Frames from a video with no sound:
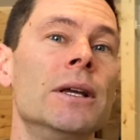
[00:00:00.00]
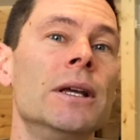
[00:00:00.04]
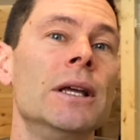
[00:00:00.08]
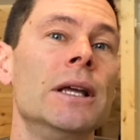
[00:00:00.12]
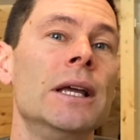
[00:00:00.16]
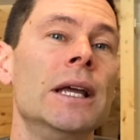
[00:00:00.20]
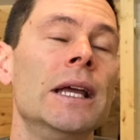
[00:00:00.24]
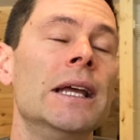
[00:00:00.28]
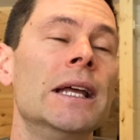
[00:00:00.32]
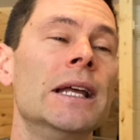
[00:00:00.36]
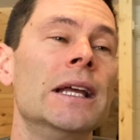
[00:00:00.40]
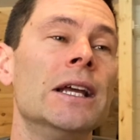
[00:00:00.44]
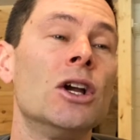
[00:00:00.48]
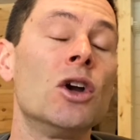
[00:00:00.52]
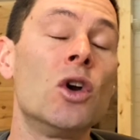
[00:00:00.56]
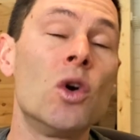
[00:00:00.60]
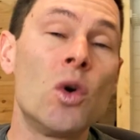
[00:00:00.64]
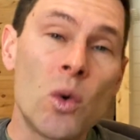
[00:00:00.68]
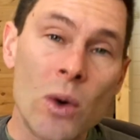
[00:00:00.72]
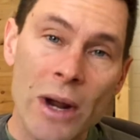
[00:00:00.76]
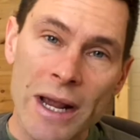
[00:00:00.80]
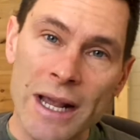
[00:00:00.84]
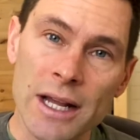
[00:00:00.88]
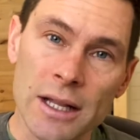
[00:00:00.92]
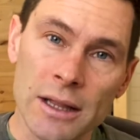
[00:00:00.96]

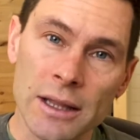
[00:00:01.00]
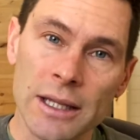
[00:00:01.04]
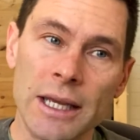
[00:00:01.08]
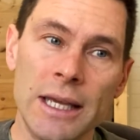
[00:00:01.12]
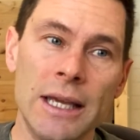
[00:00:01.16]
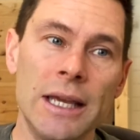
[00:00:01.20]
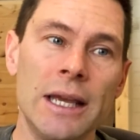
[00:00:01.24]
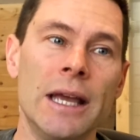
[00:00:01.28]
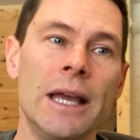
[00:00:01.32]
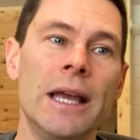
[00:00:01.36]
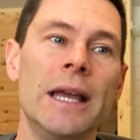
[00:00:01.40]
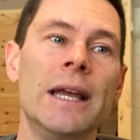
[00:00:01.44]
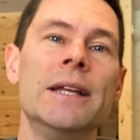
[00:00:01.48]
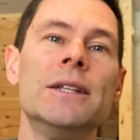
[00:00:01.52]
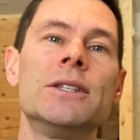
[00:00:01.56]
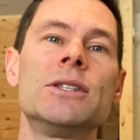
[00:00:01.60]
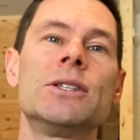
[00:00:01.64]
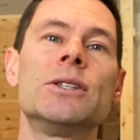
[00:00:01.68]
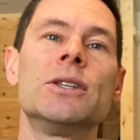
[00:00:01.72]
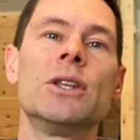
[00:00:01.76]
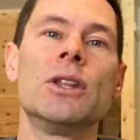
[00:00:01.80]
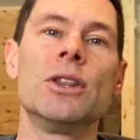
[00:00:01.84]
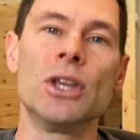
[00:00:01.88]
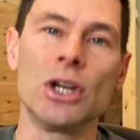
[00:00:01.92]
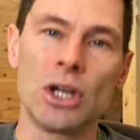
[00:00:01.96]

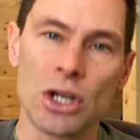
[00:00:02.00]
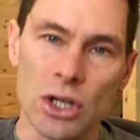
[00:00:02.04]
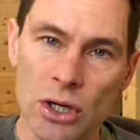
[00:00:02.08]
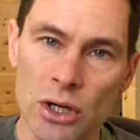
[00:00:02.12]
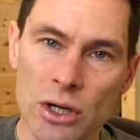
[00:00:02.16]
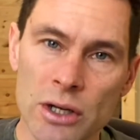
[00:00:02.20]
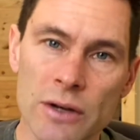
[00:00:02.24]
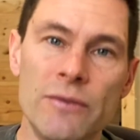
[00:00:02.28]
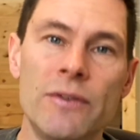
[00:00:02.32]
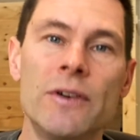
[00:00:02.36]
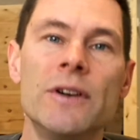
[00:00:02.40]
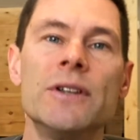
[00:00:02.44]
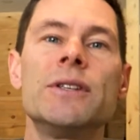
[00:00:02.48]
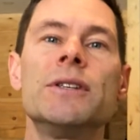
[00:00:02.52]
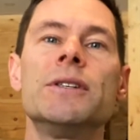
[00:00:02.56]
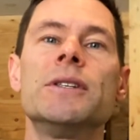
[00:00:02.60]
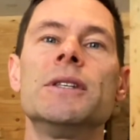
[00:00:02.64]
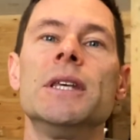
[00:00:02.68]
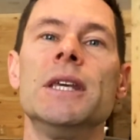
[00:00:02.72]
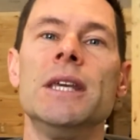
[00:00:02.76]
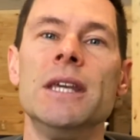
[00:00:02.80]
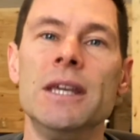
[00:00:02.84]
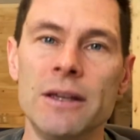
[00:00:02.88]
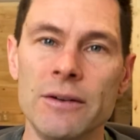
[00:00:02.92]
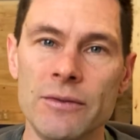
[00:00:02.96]
it's the good versus
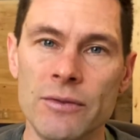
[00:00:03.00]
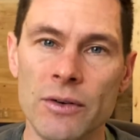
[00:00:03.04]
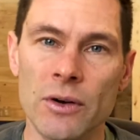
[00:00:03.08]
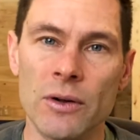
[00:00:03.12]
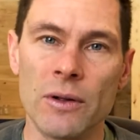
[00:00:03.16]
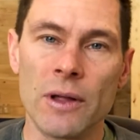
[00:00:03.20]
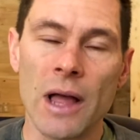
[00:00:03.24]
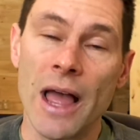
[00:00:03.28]
the evil.